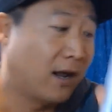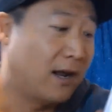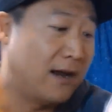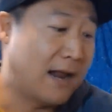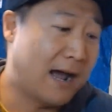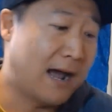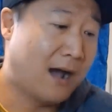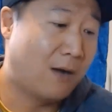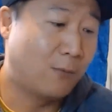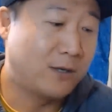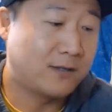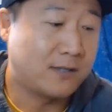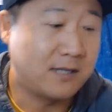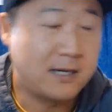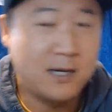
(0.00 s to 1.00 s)
And now we
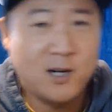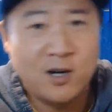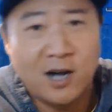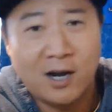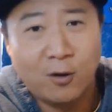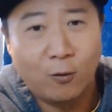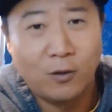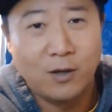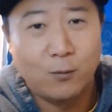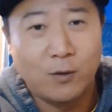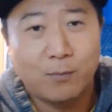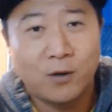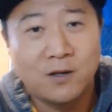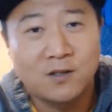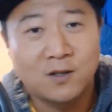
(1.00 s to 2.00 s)
see not only with
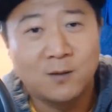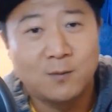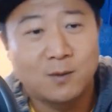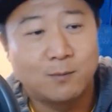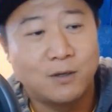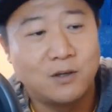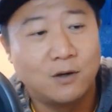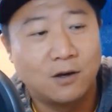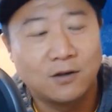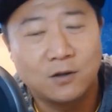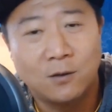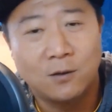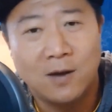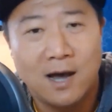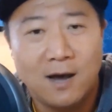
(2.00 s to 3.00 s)
Prisms, but you
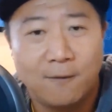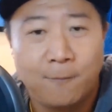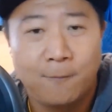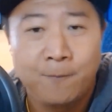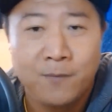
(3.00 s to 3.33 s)
also have